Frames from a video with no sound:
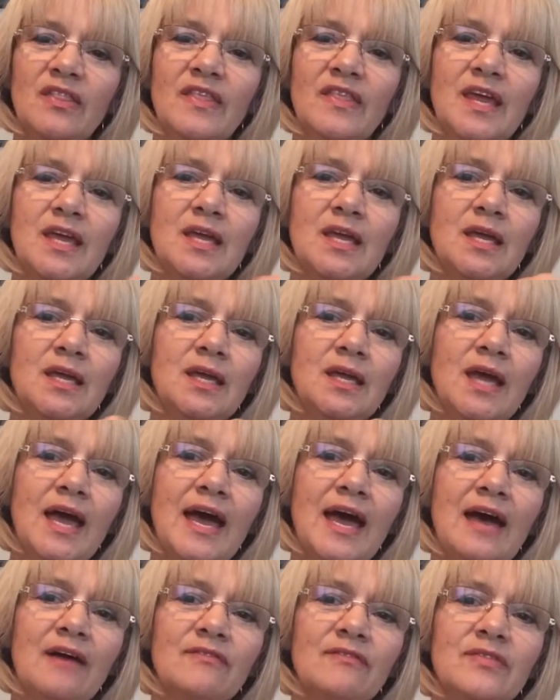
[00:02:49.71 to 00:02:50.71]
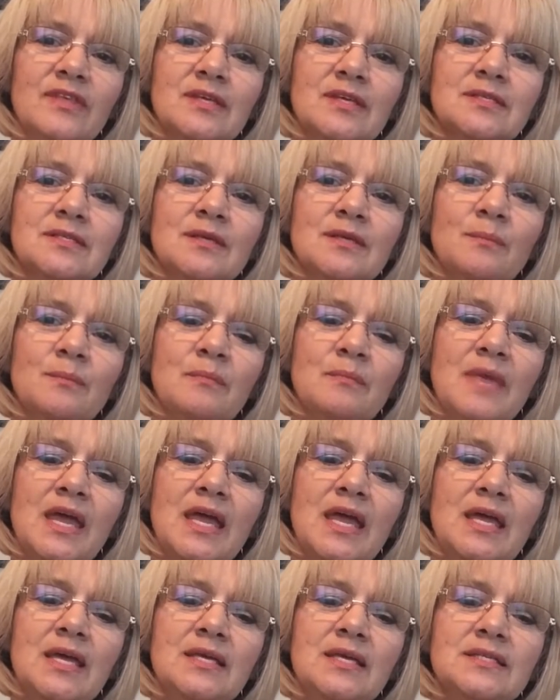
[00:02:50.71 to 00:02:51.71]
they have this
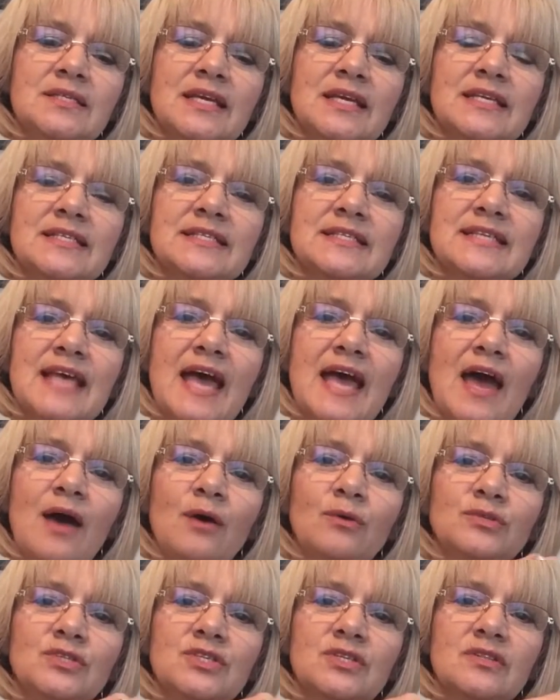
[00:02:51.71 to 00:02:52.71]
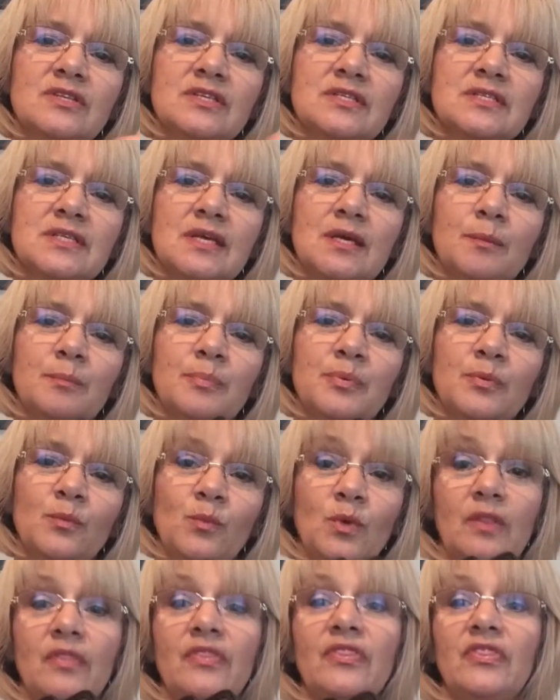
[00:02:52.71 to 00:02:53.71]
amazing sound to the zip.
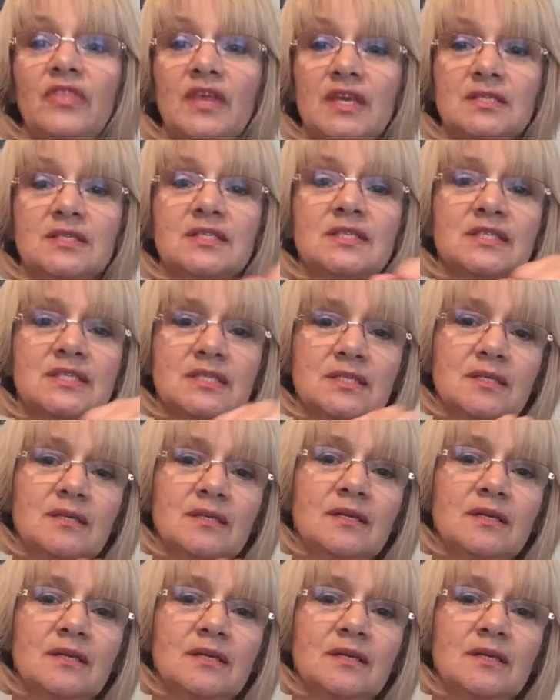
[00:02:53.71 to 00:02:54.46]
Well, this